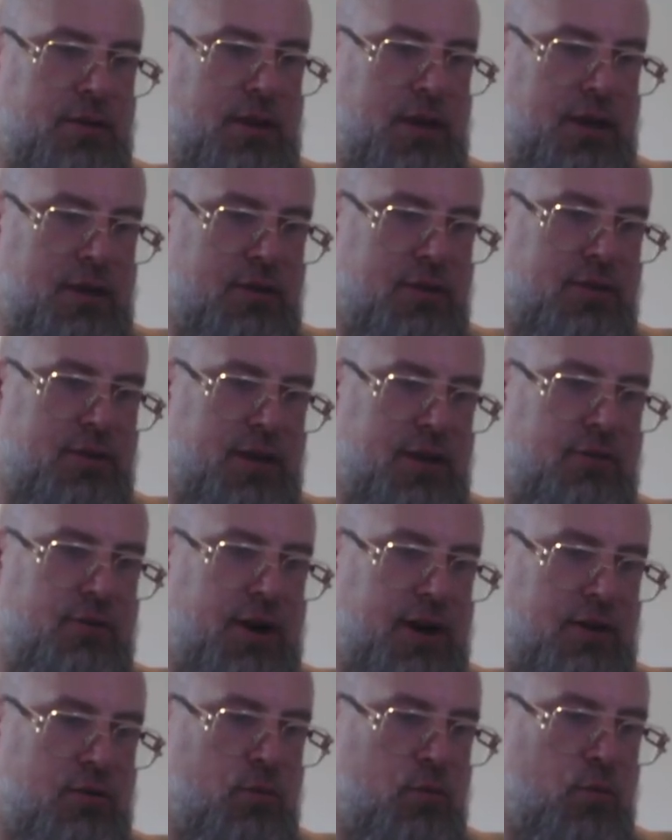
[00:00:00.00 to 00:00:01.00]
His
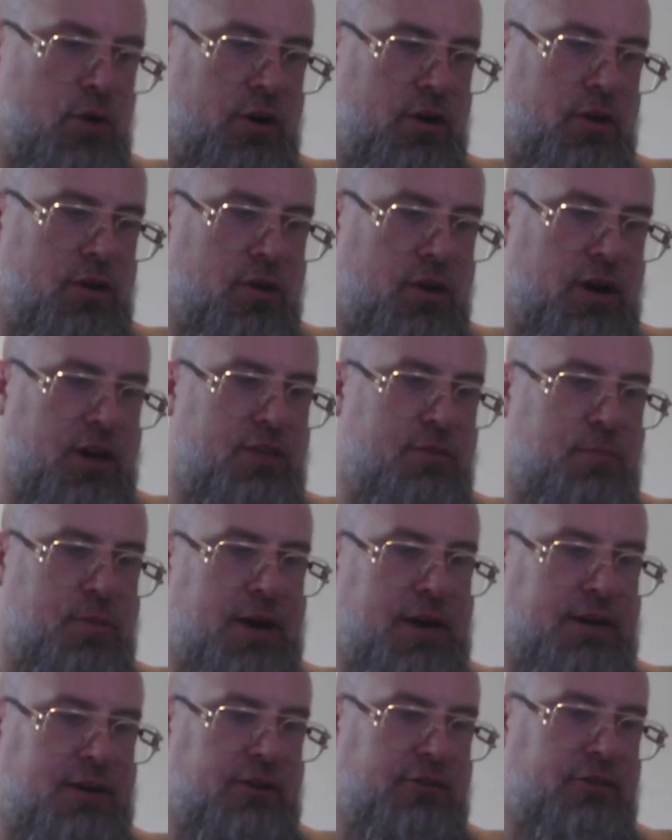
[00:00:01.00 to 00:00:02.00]
theoretical work guides
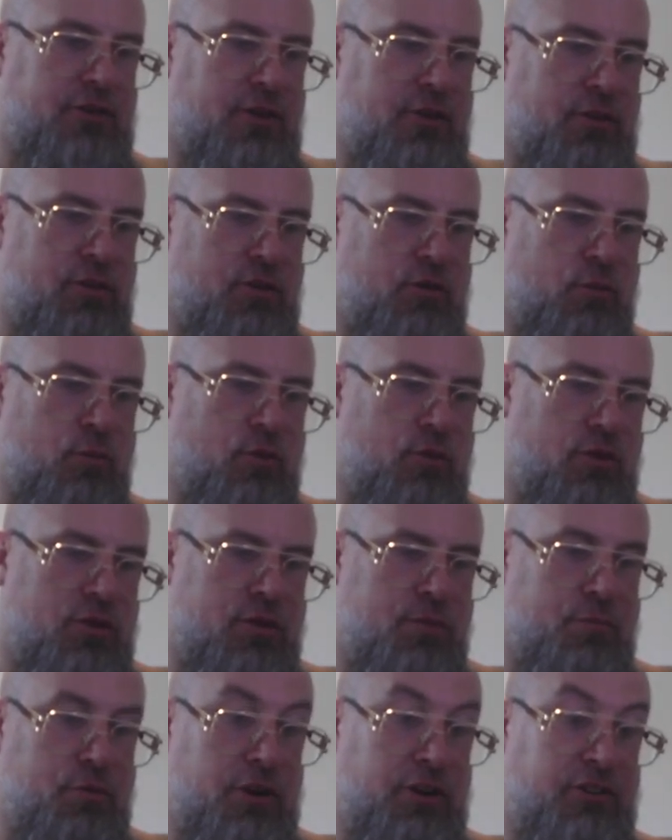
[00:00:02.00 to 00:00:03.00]
practitioners
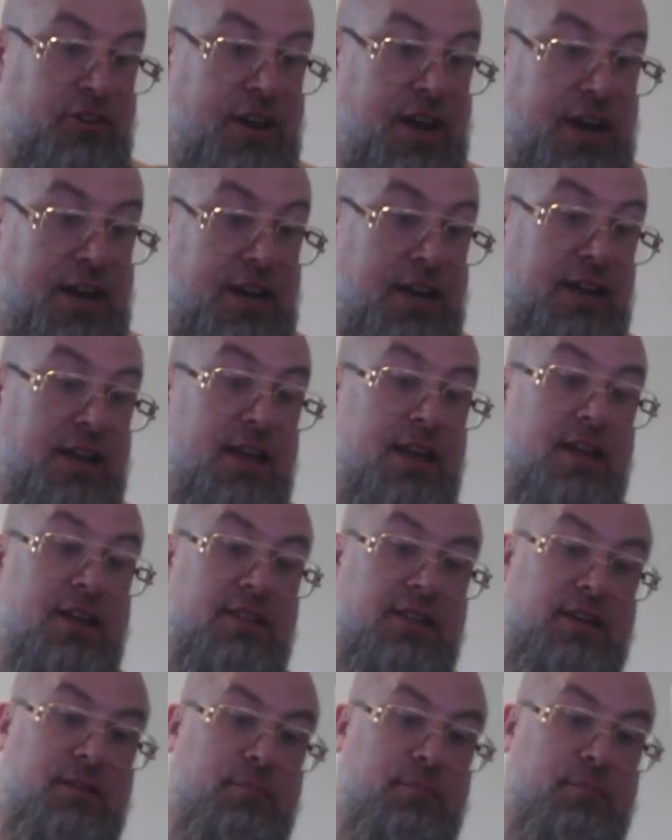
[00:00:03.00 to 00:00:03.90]
towards appreciating the